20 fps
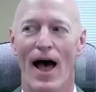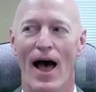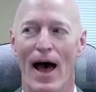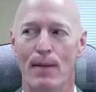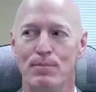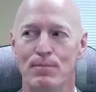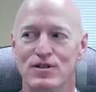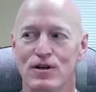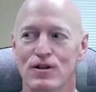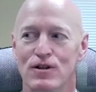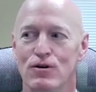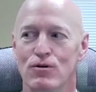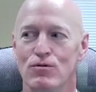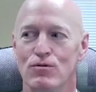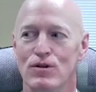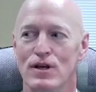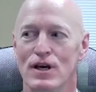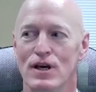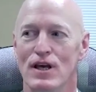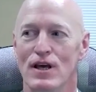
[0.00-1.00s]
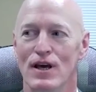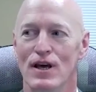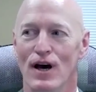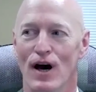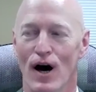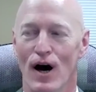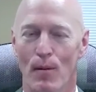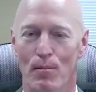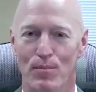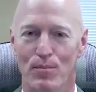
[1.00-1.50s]
absolutely
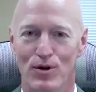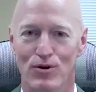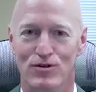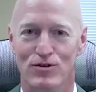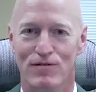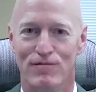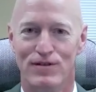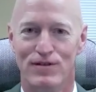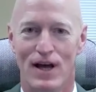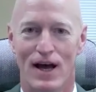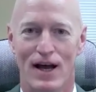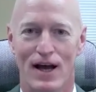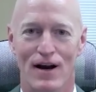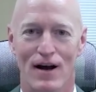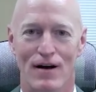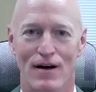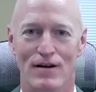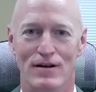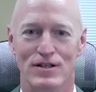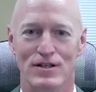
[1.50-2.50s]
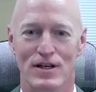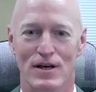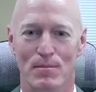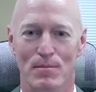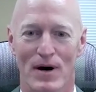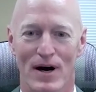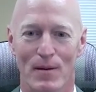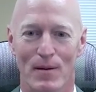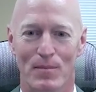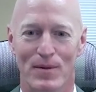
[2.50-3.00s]
abusive technology, in
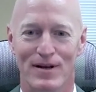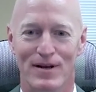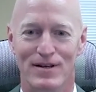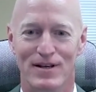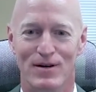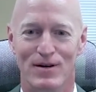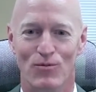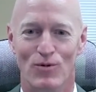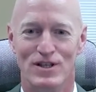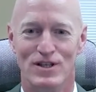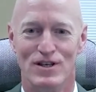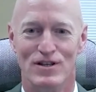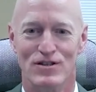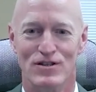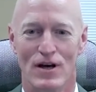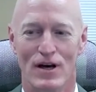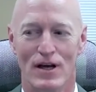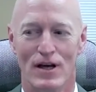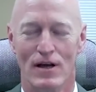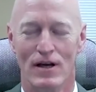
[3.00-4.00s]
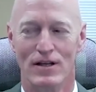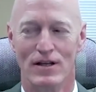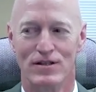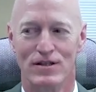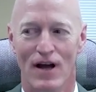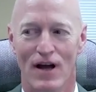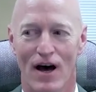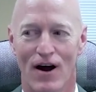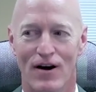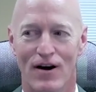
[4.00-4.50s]
my opinion, which is like,
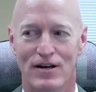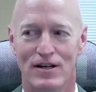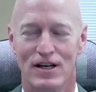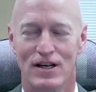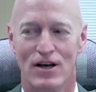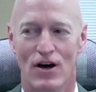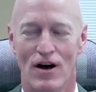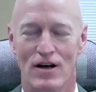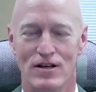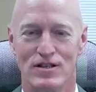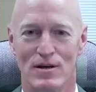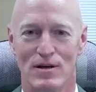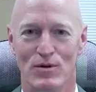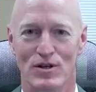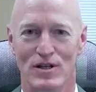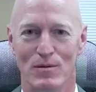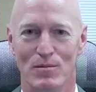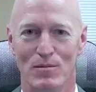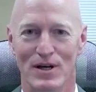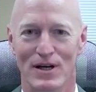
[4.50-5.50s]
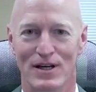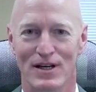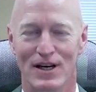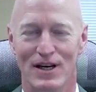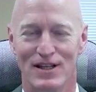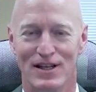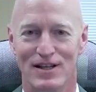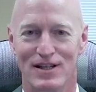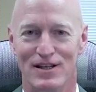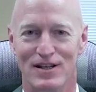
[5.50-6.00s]
it's not hard to cause someone to be addicted
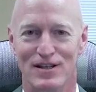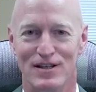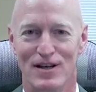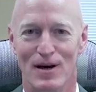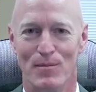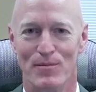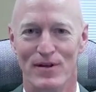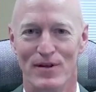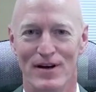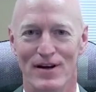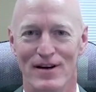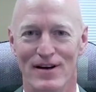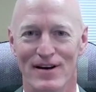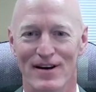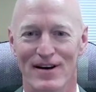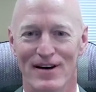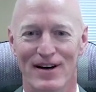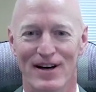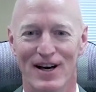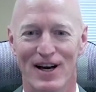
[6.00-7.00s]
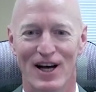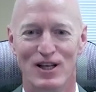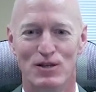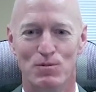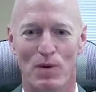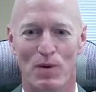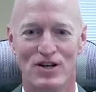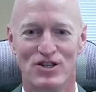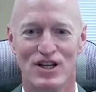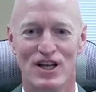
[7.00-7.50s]
to something,
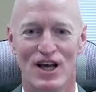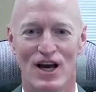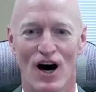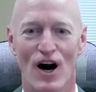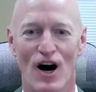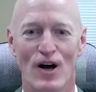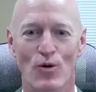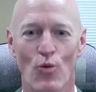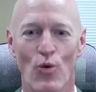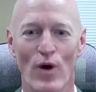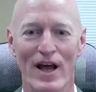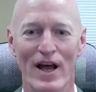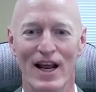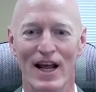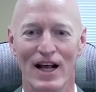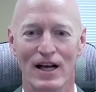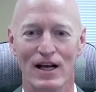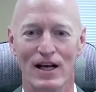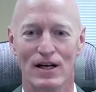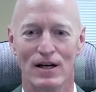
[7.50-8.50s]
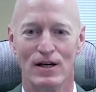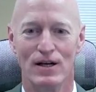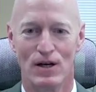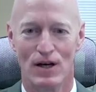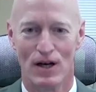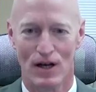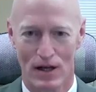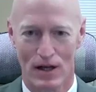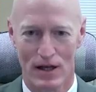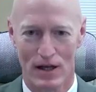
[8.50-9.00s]
especially unwittingly.
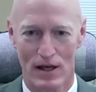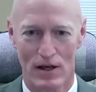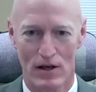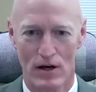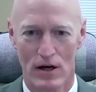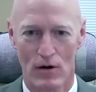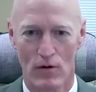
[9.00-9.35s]
You